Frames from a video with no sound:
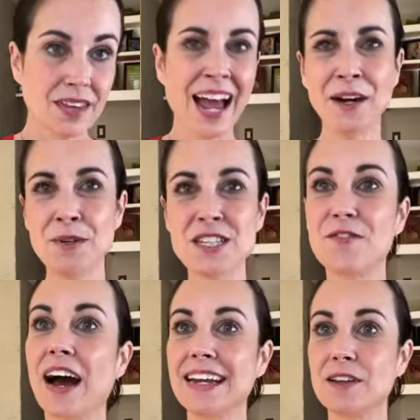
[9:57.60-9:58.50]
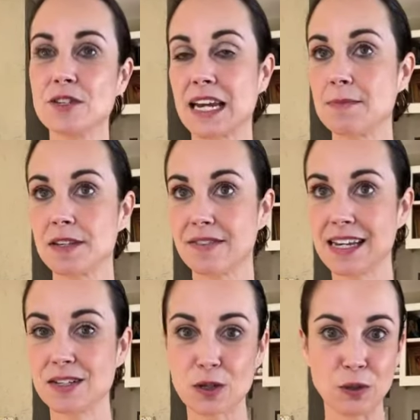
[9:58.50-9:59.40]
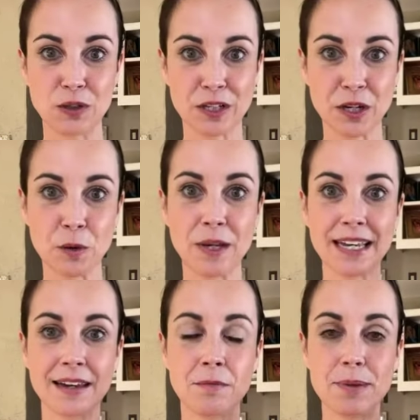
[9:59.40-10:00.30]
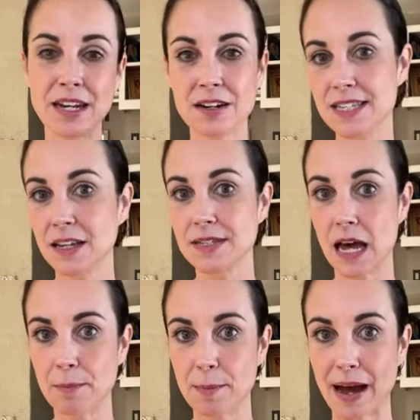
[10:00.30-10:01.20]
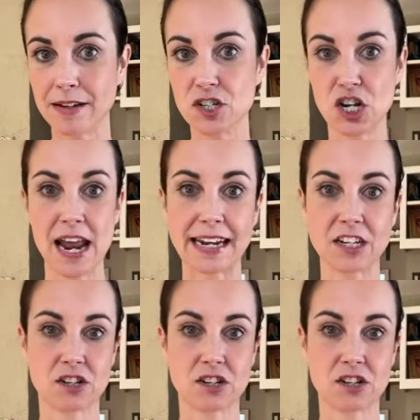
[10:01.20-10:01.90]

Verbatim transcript: I always find those types of things cool. You know, we can beat ourselves up about a genetic